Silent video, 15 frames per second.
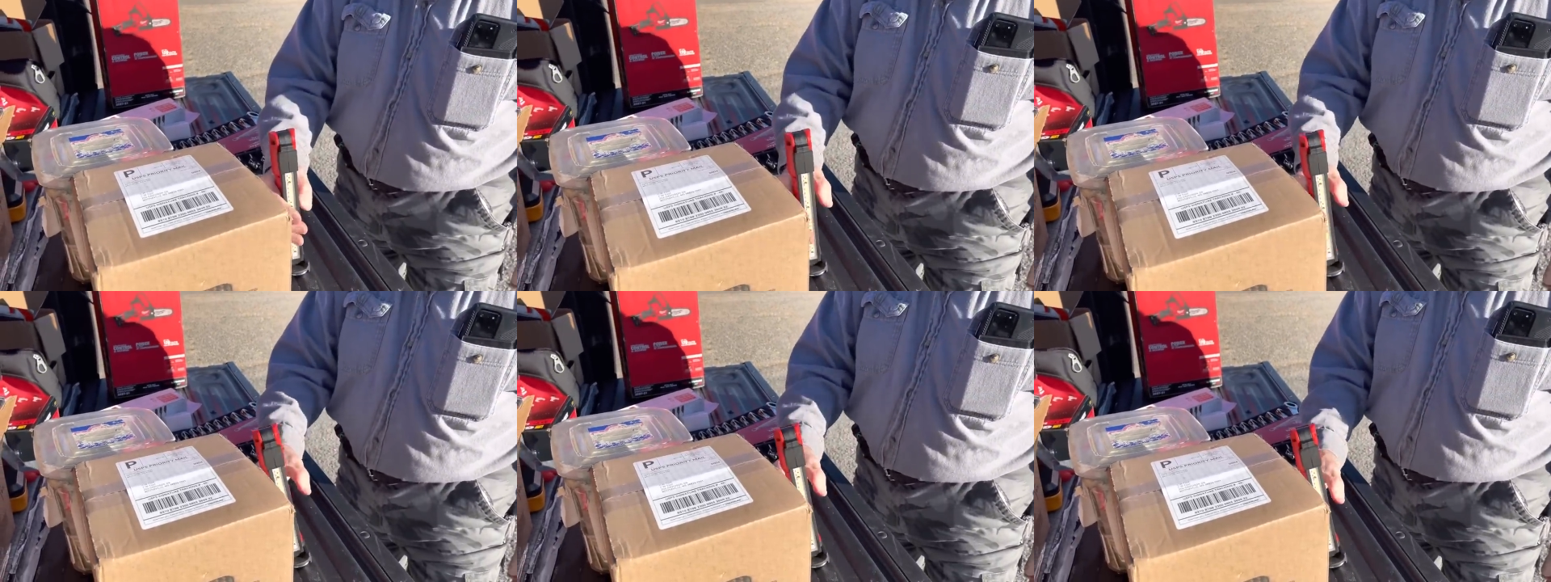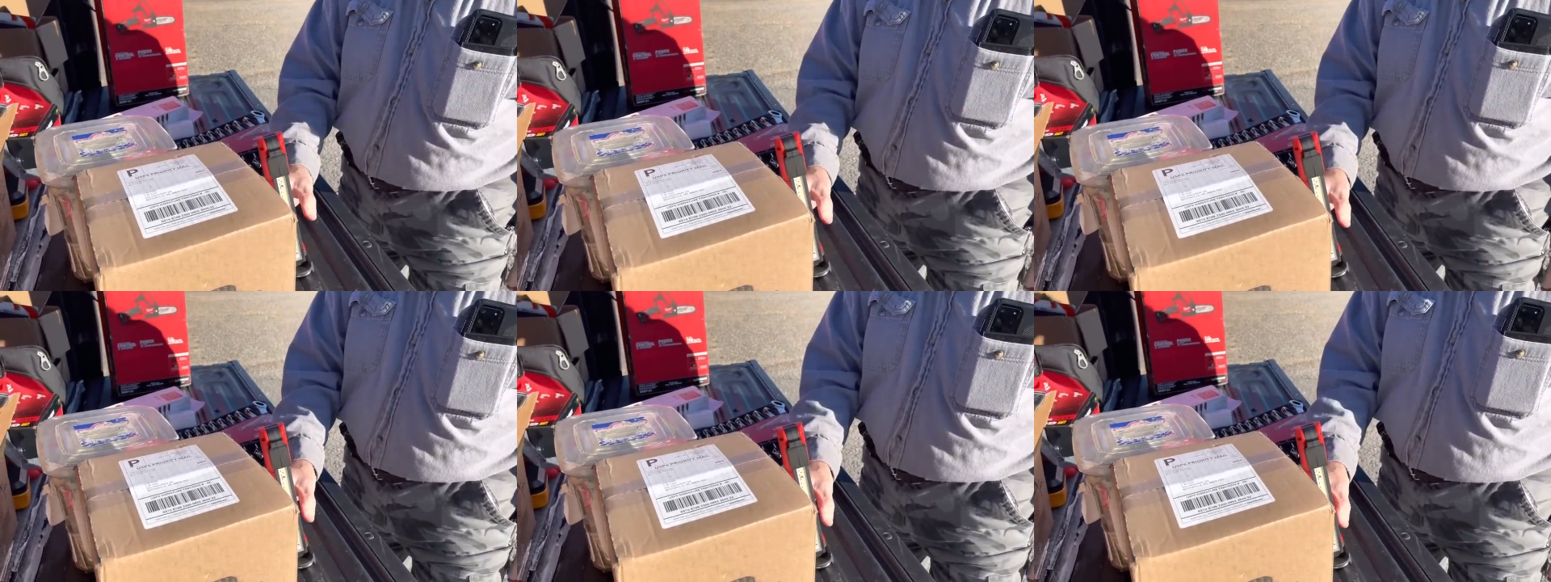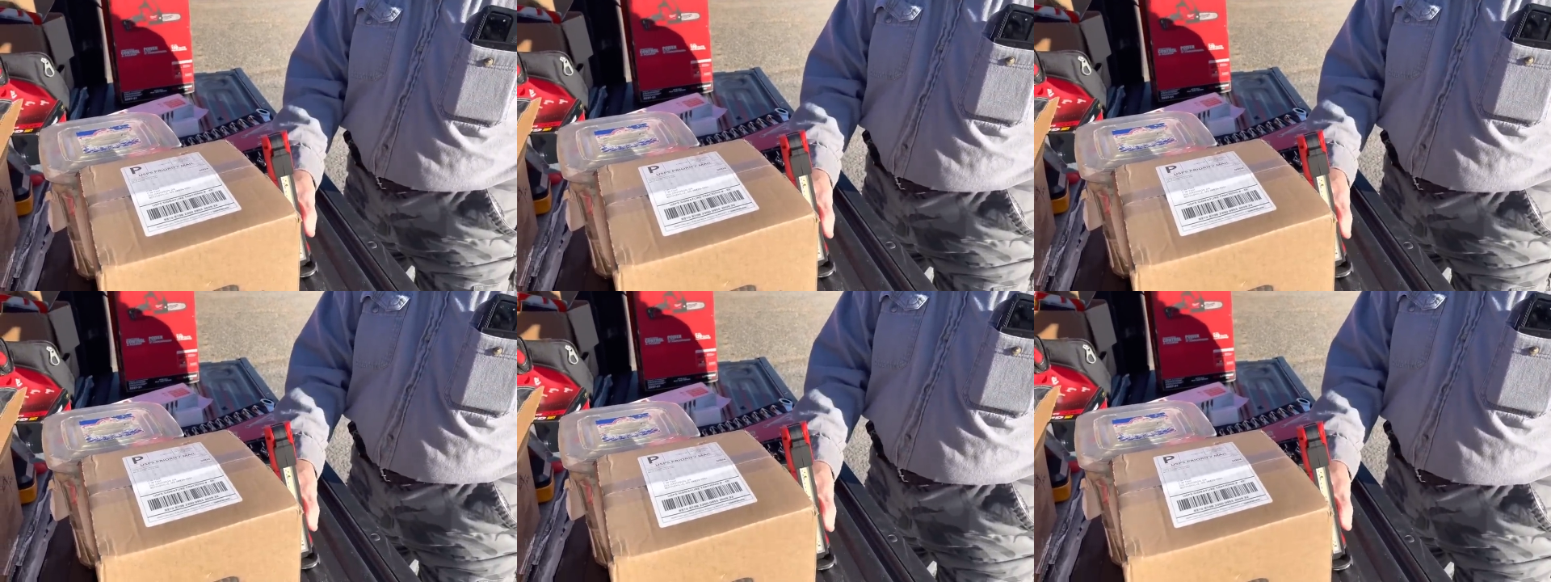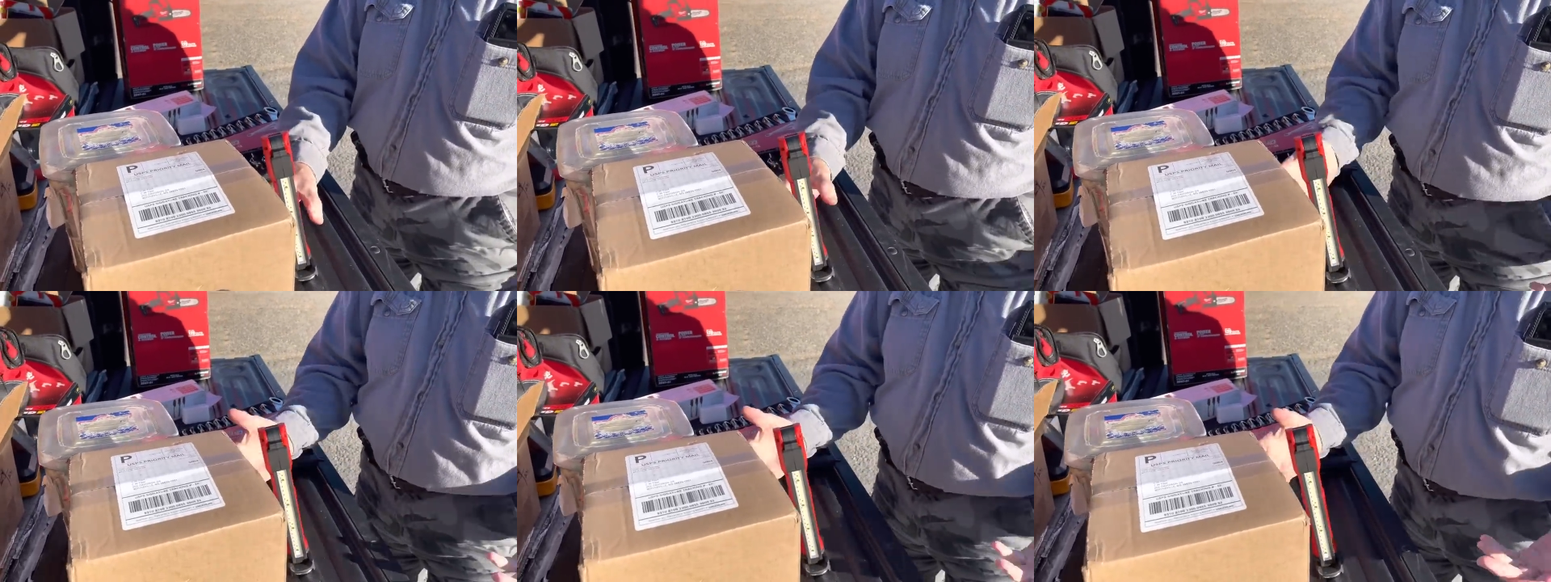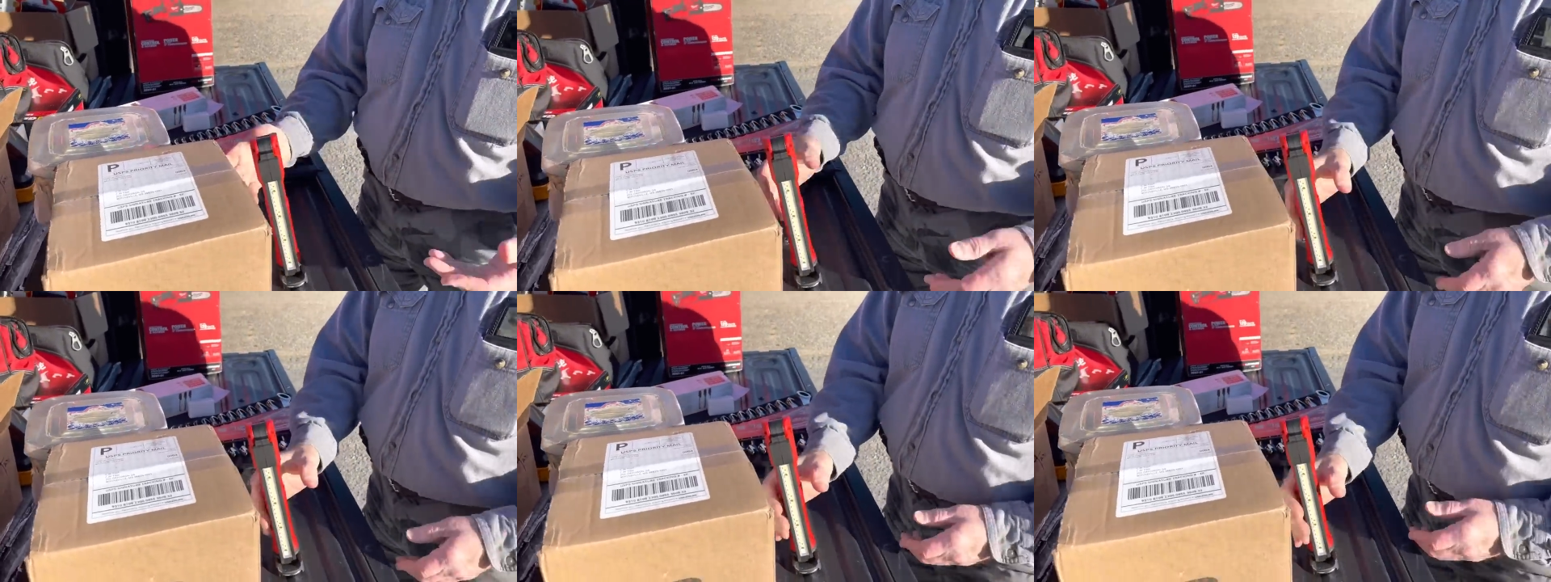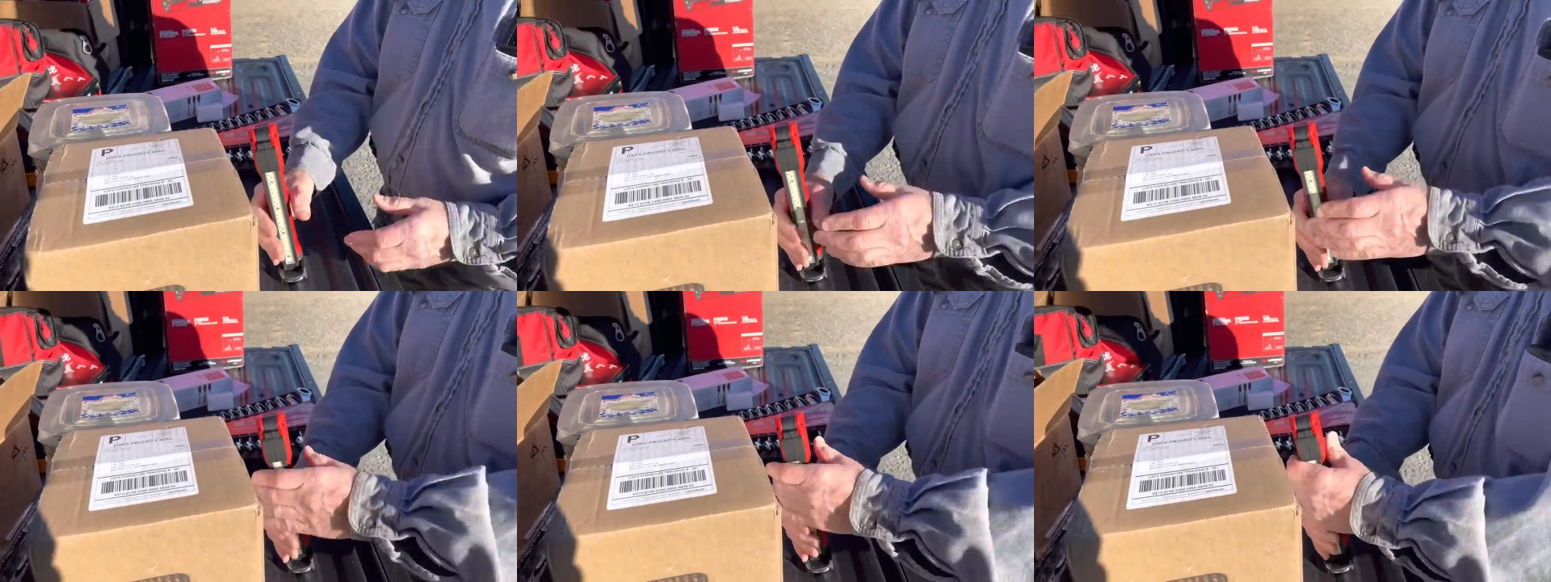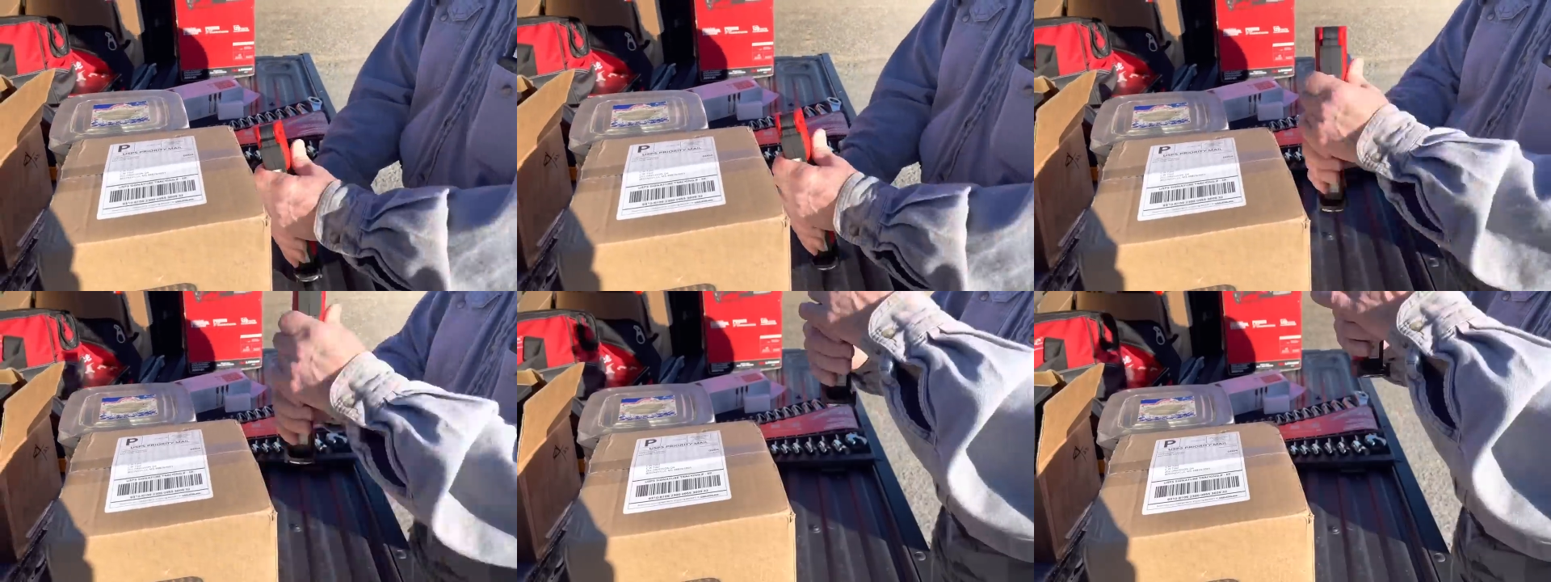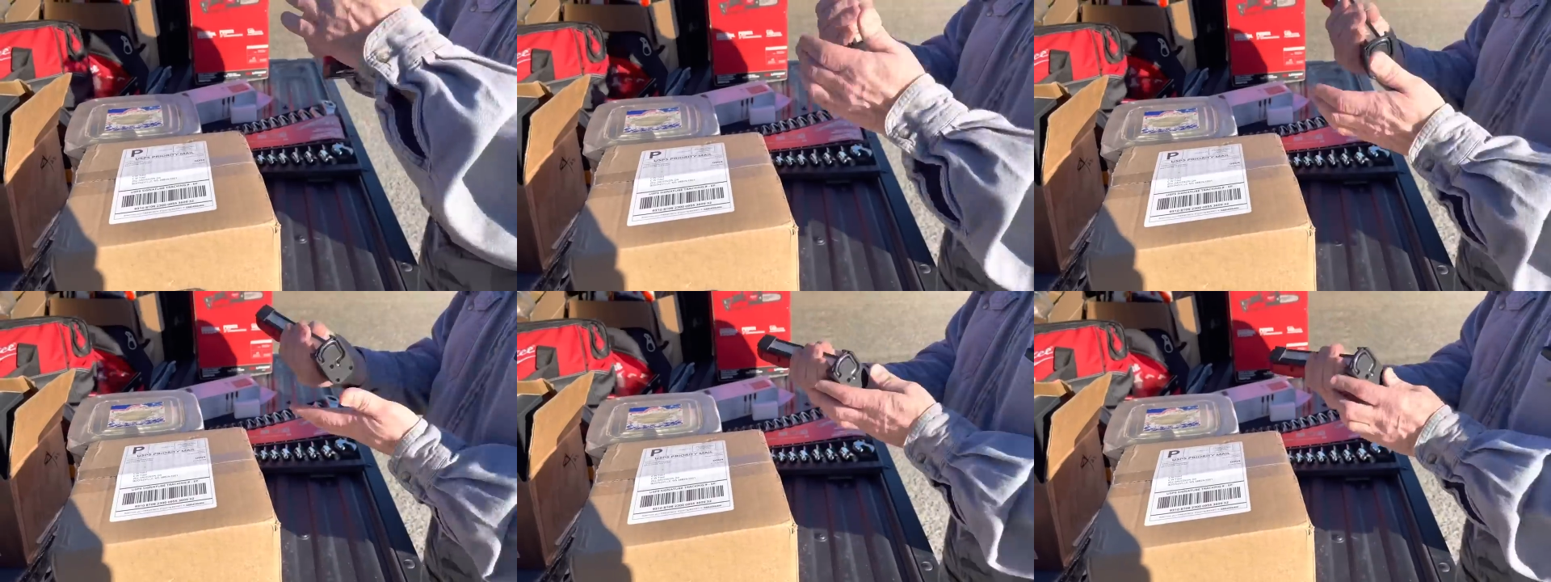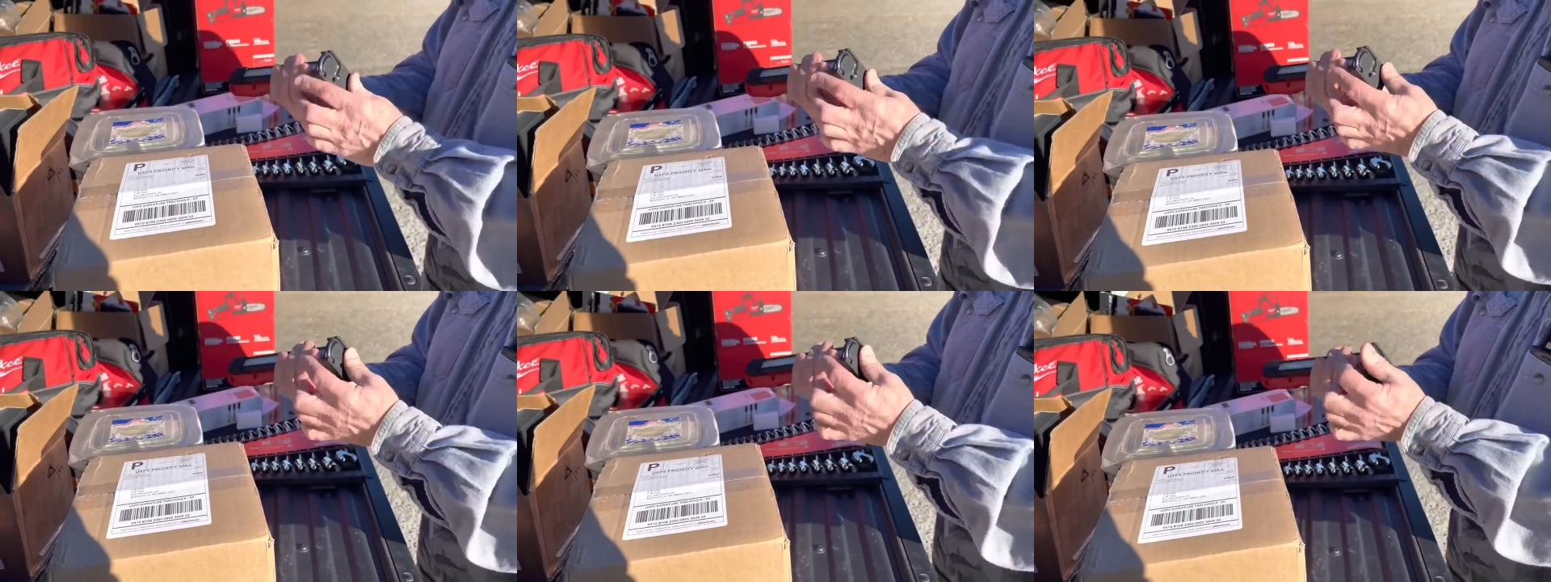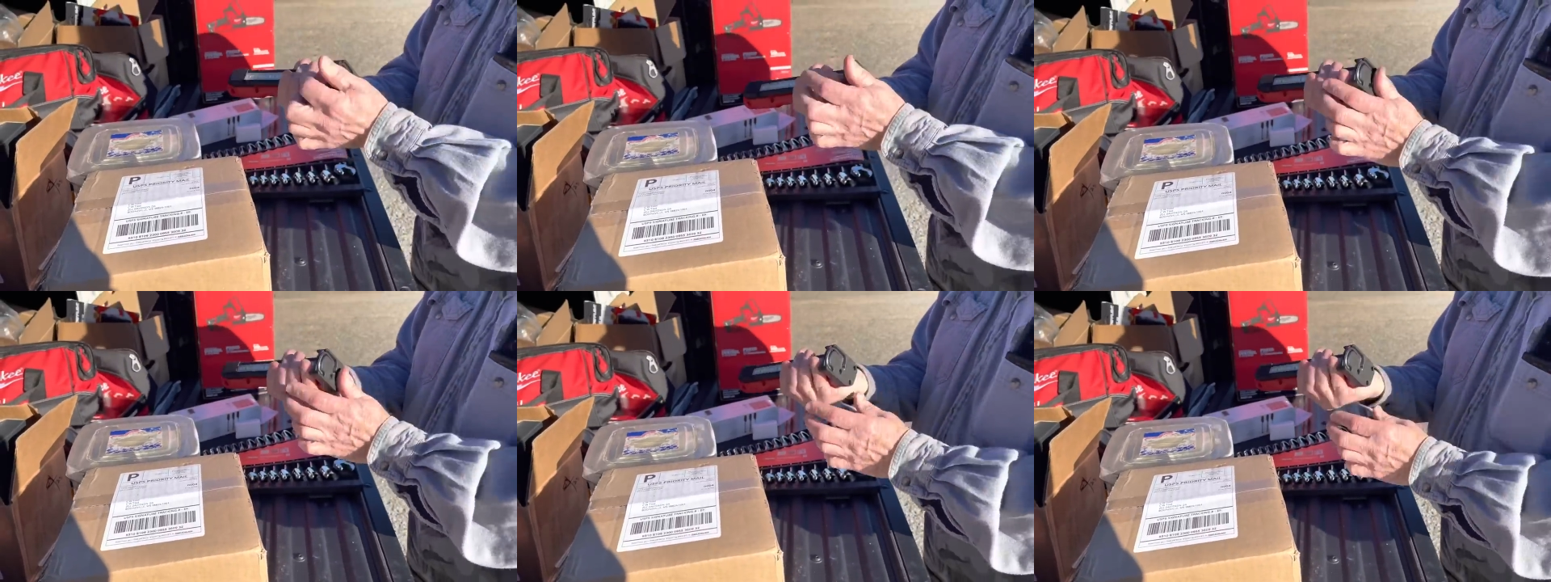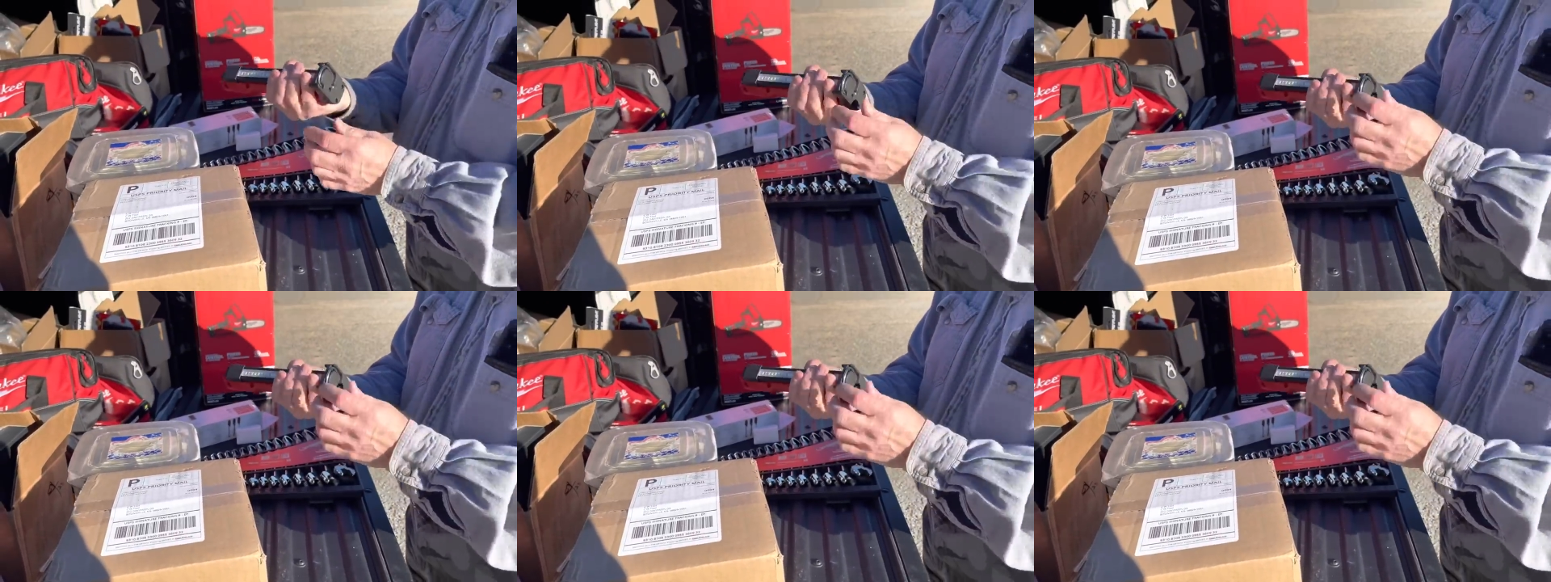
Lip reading: [unreadable: no face in view]